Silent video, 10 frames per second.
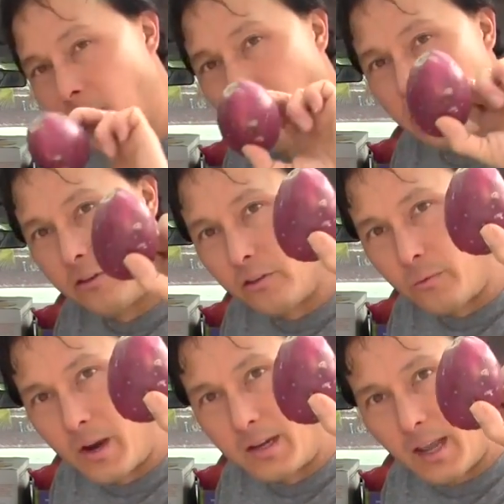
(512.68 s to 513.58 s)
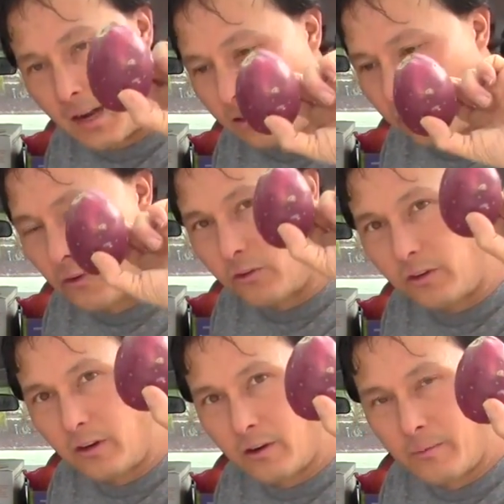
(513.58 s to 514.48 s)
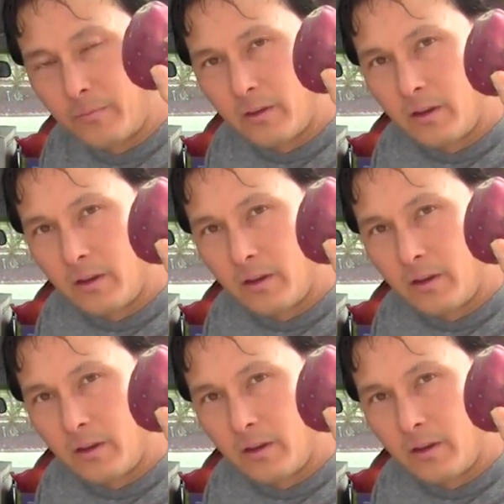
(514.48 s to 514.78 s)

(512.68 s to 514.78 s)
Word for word: And these are the red cactus fruits here.